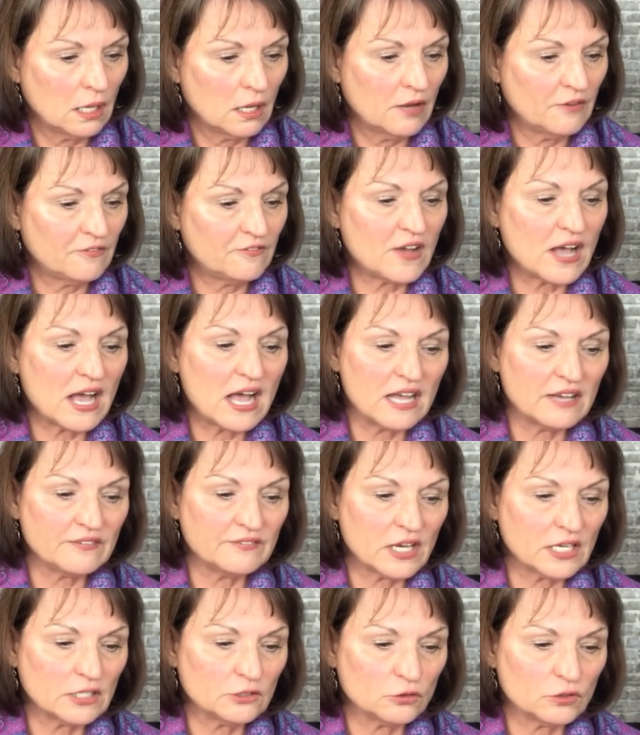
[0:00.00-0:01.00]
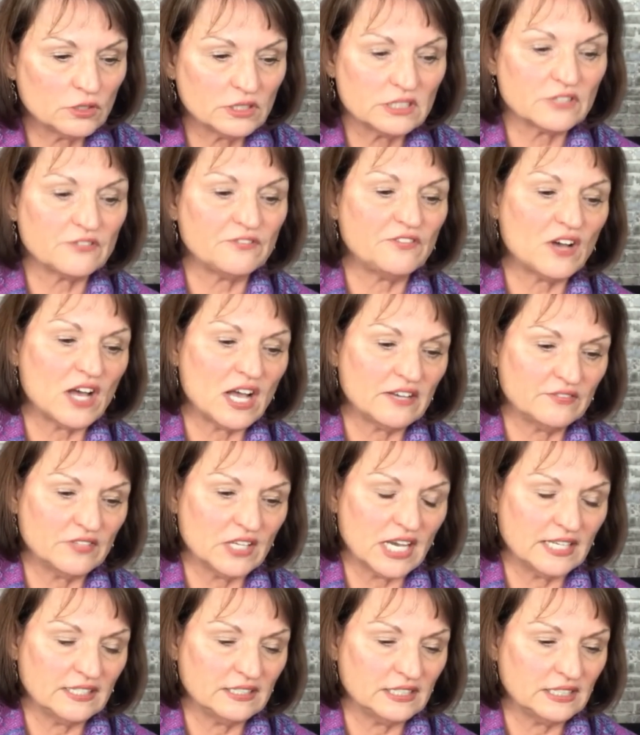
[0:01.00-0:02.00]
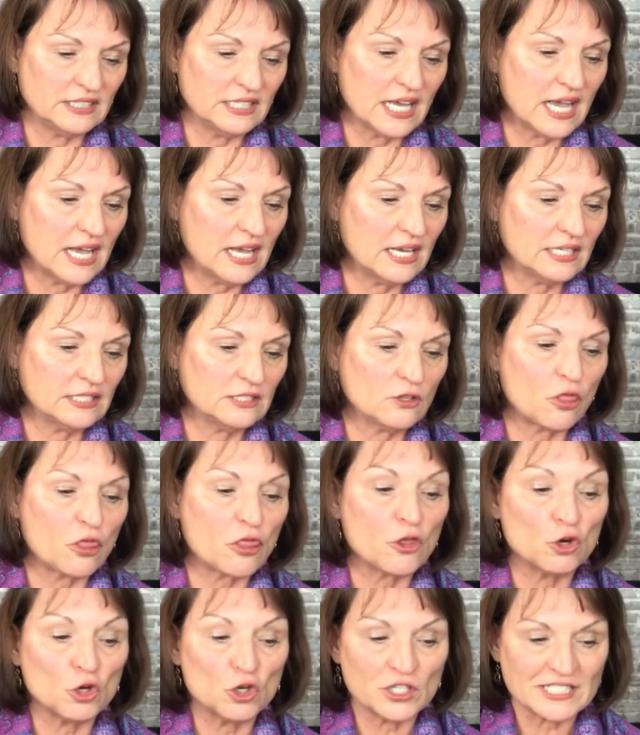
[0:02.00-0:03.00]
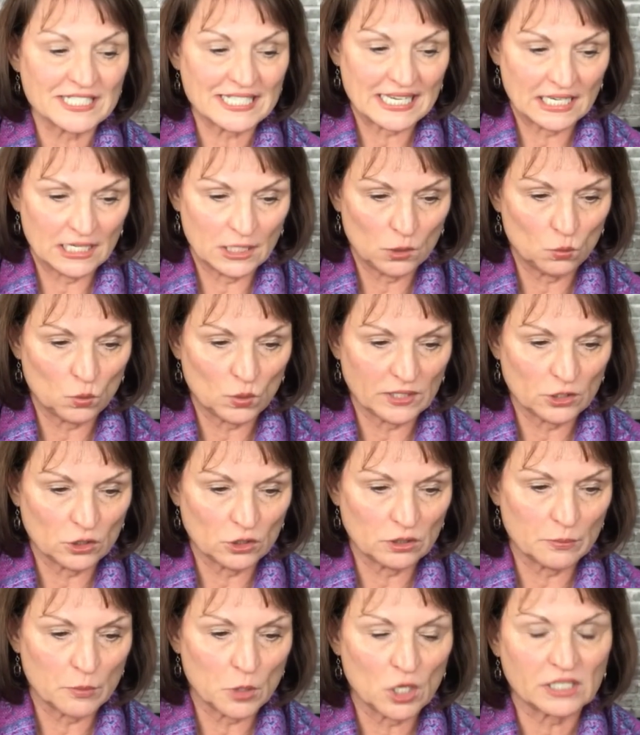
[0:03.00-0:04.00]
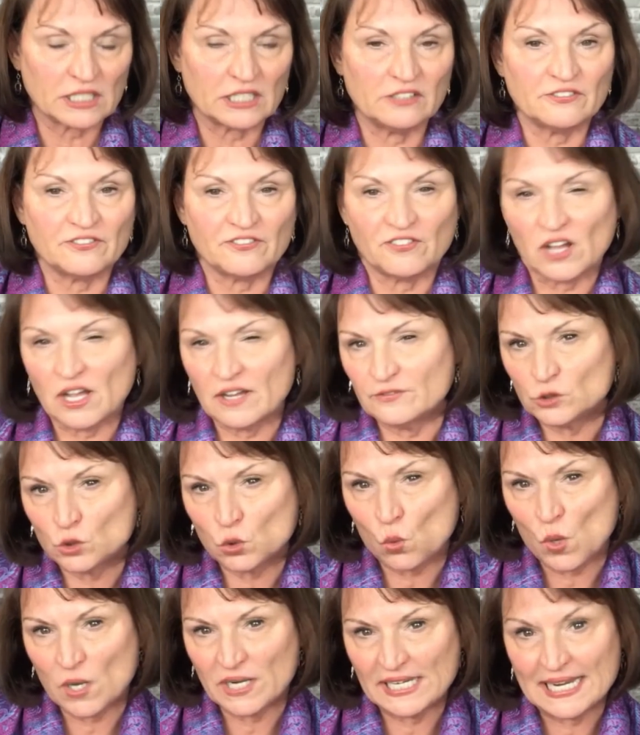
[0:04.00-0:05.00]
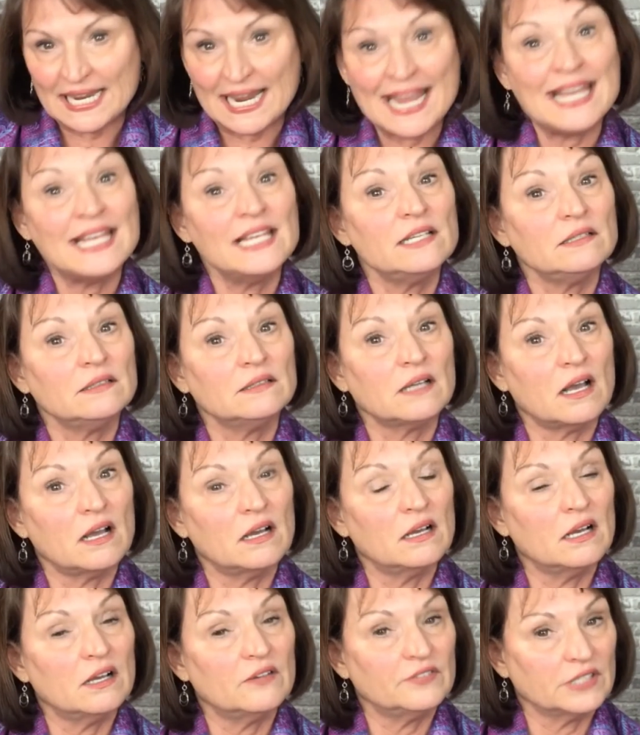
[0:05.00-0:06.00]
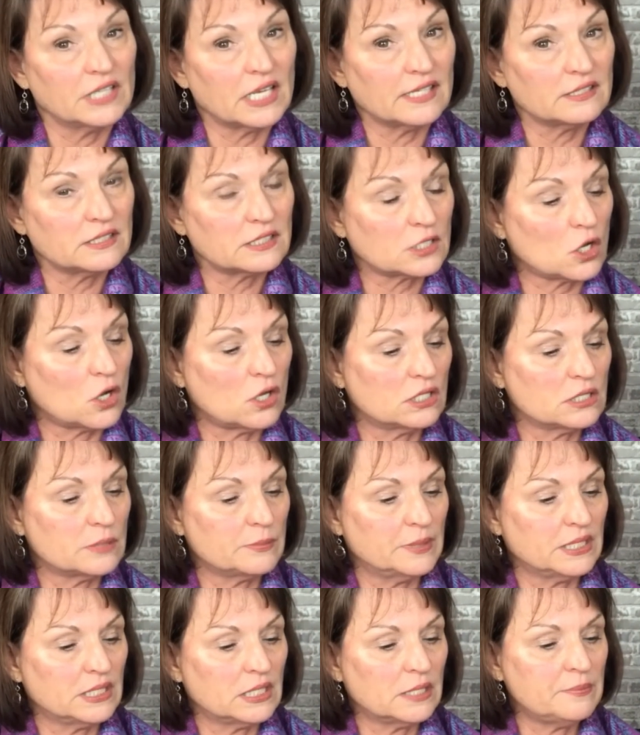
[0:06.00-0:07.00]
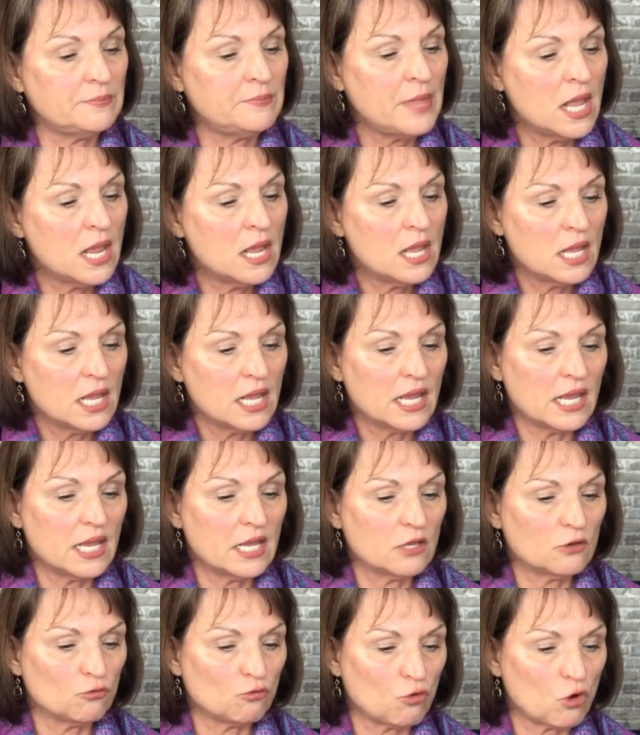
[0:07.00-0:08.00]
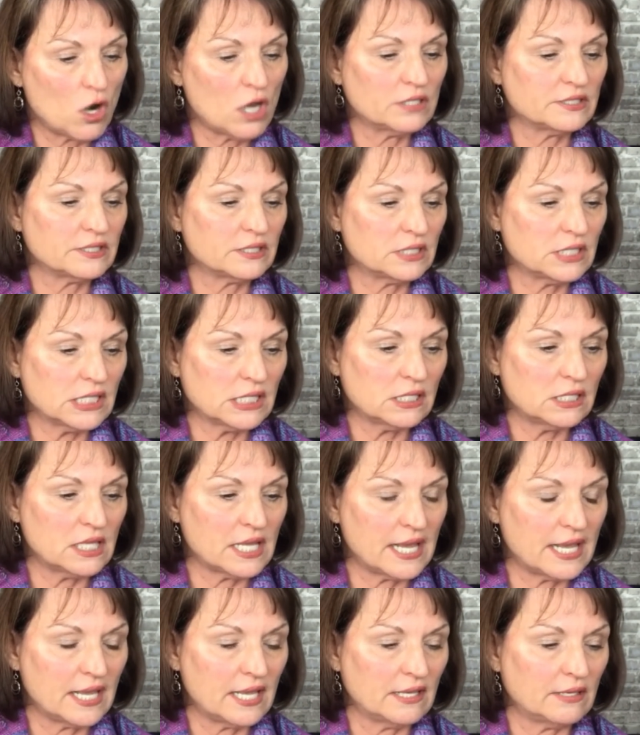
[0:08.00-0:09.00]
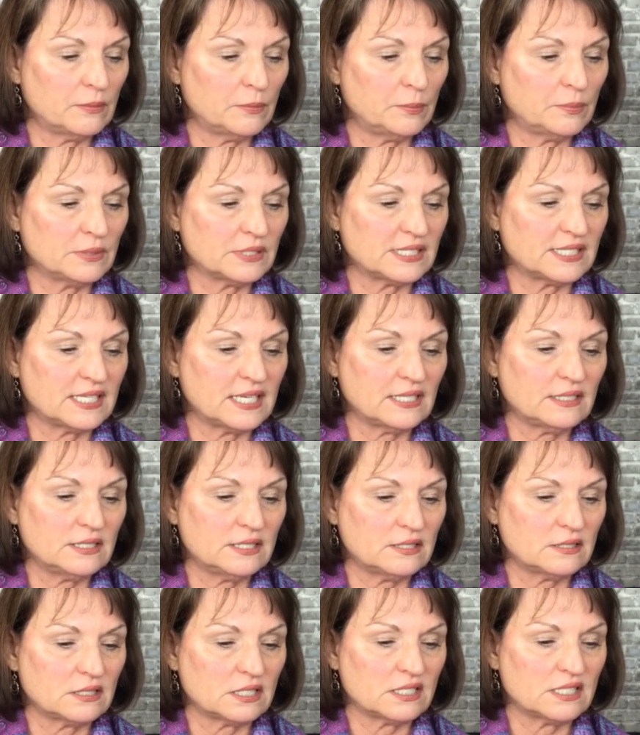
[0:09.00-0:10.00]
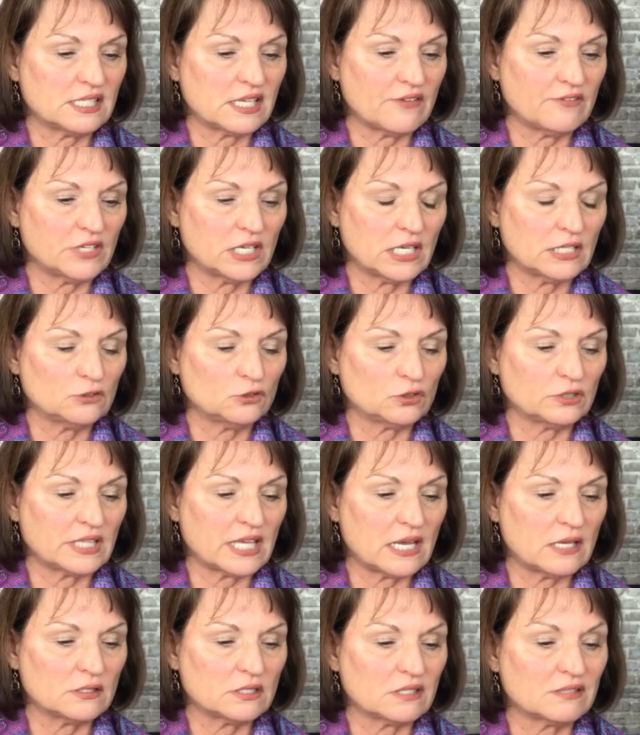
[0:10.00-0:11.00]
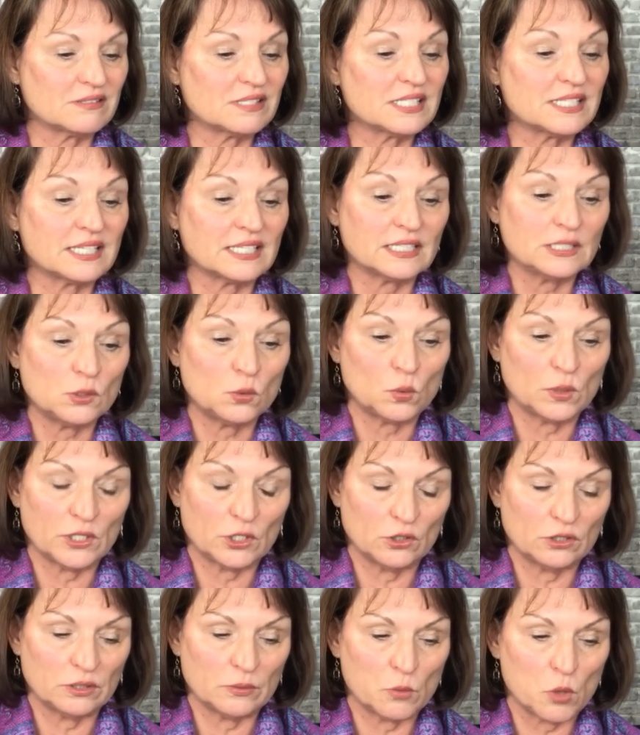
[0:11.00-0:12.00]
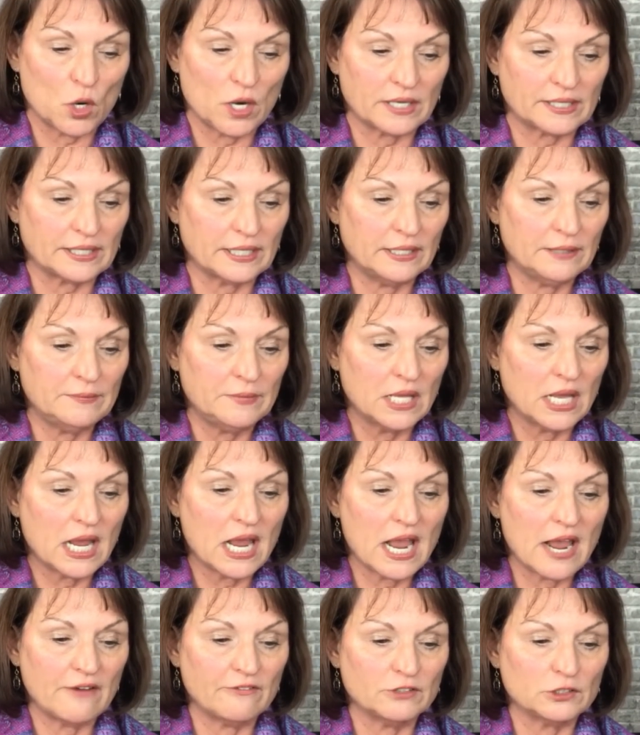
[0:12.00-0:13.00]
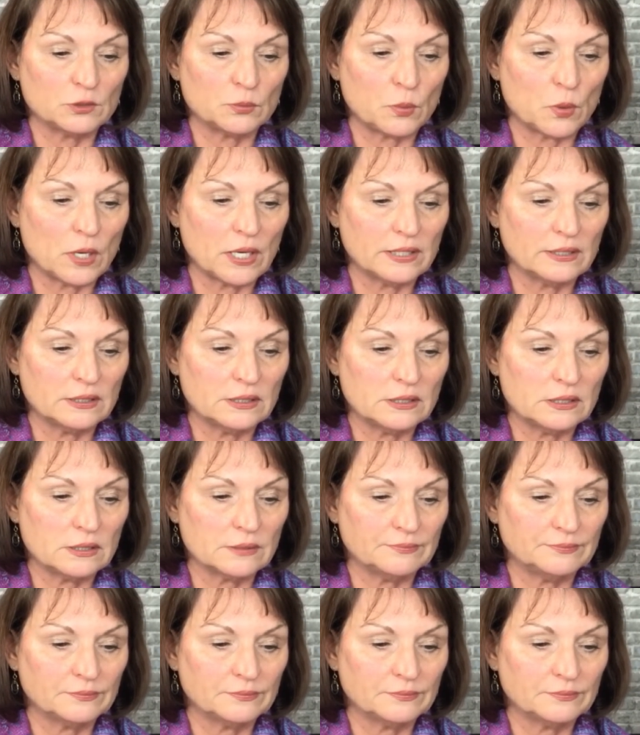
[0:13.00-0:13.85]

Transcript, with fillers: 500 to 599, 13 went on the market, 528 of a nice condominium in Roslindale, and six to 700,000, six went on the market, average price